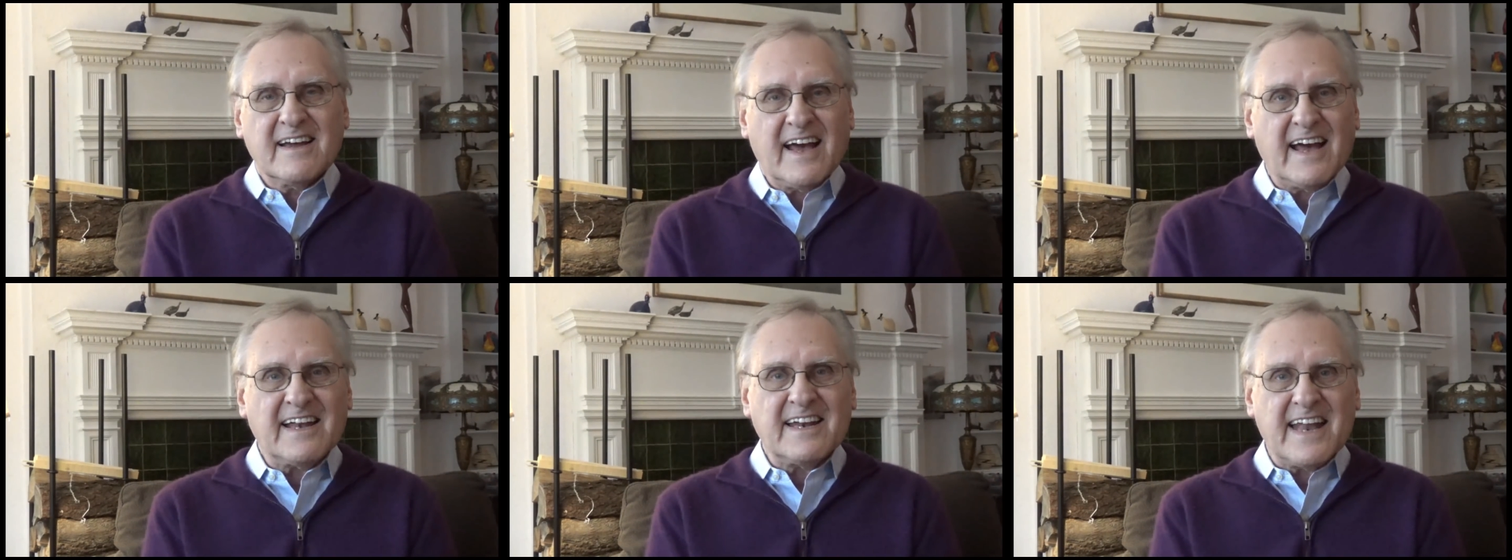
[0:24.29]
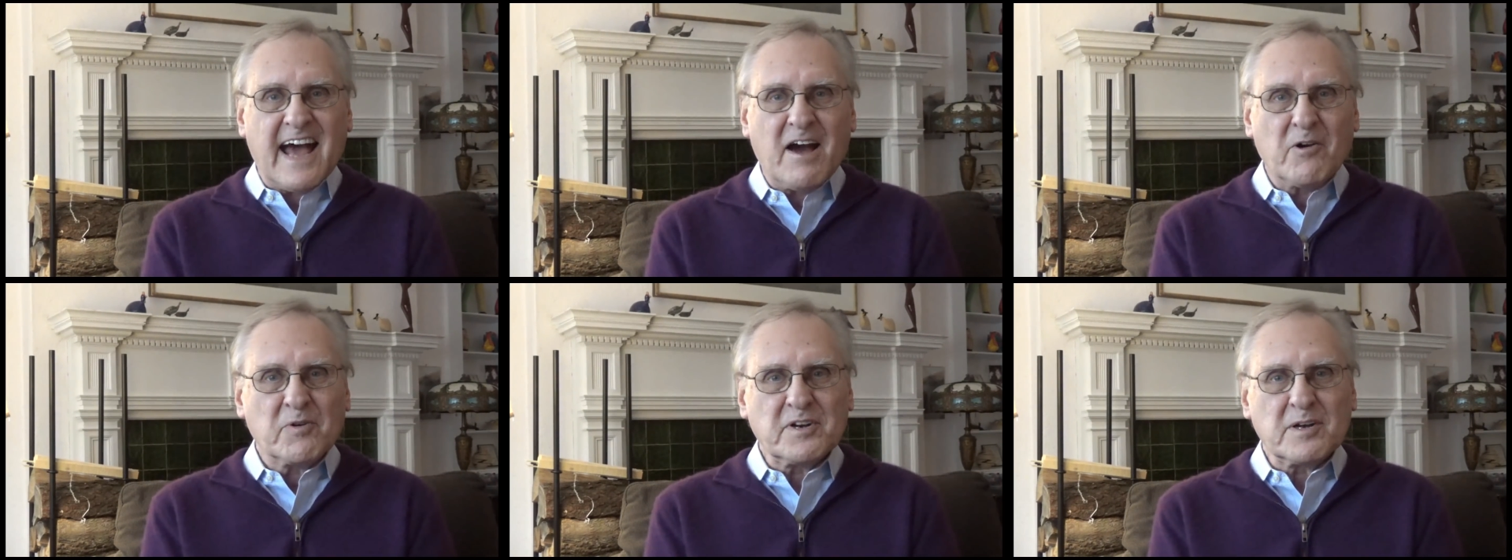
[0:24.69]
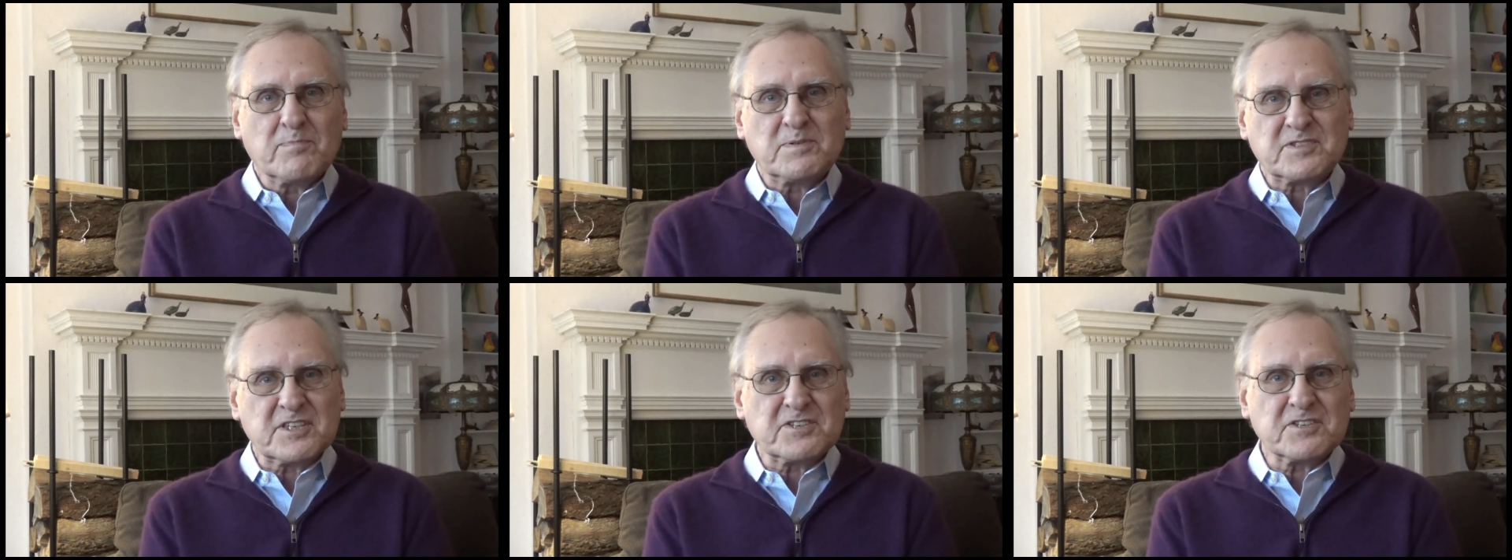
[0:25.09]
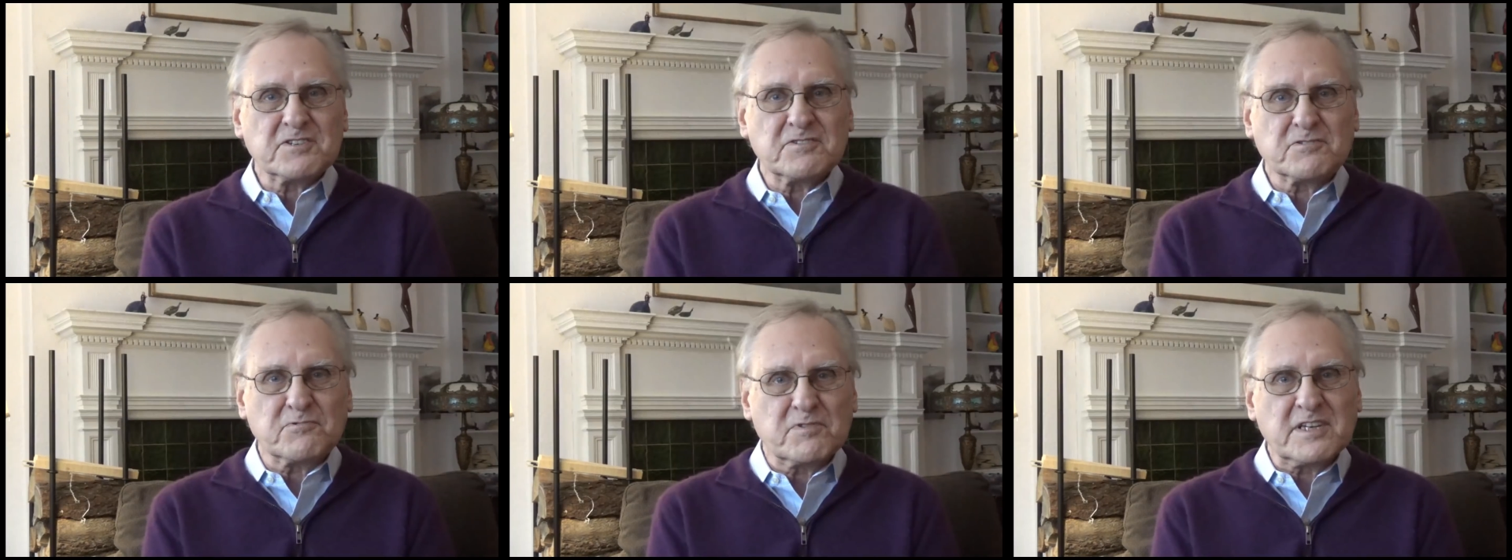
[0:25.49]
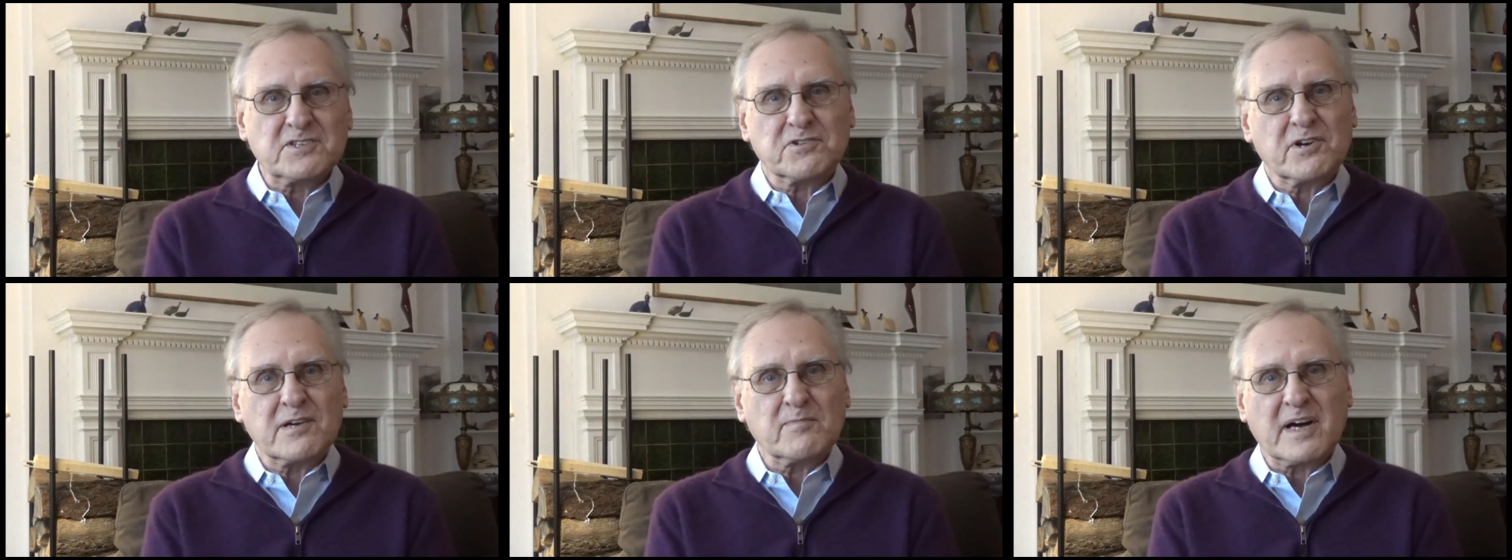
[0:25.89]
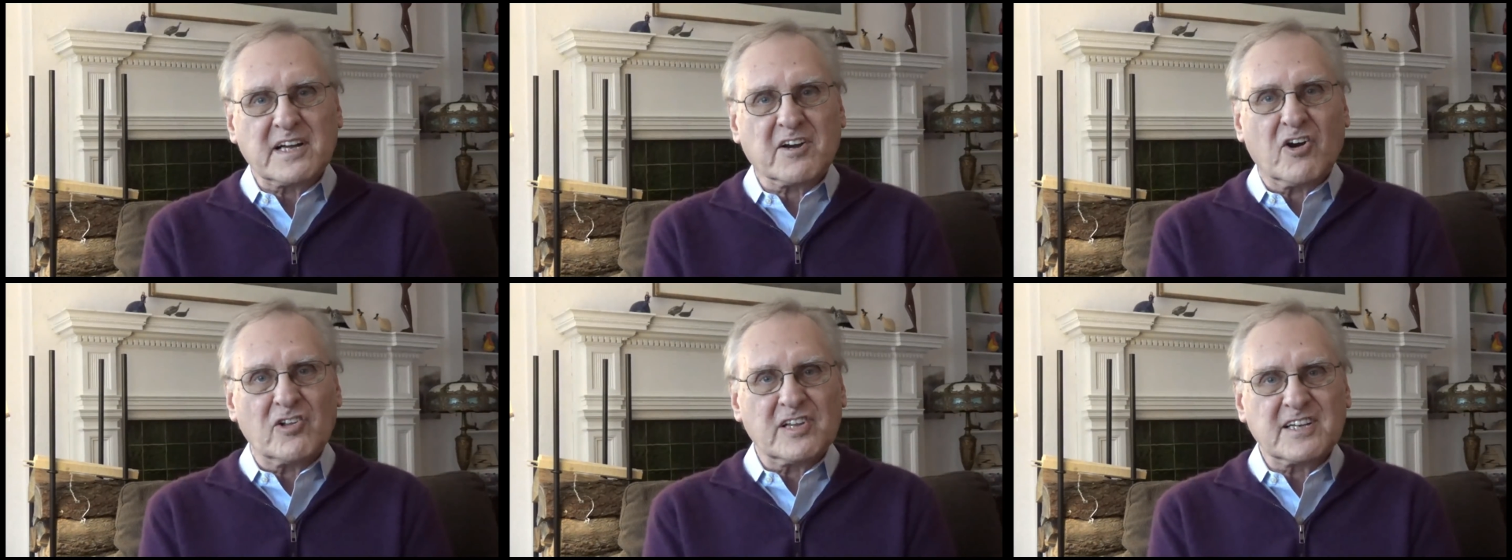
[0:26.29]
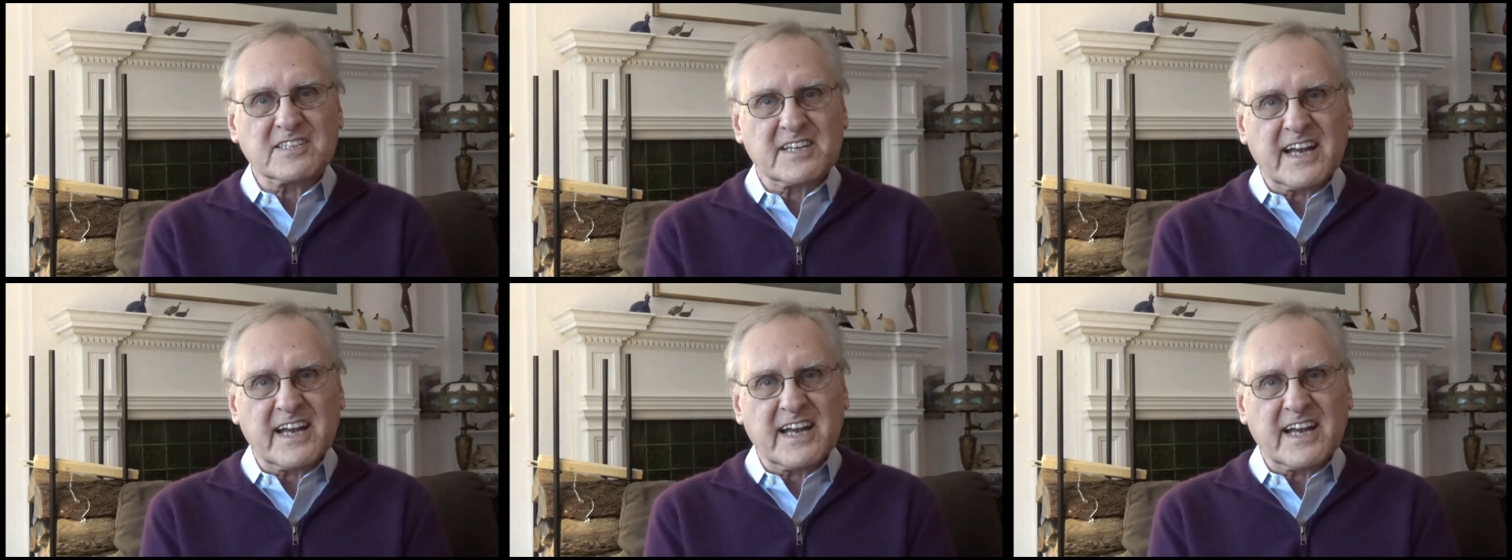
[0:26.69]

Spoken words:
and now in a position to rejoin my colleagues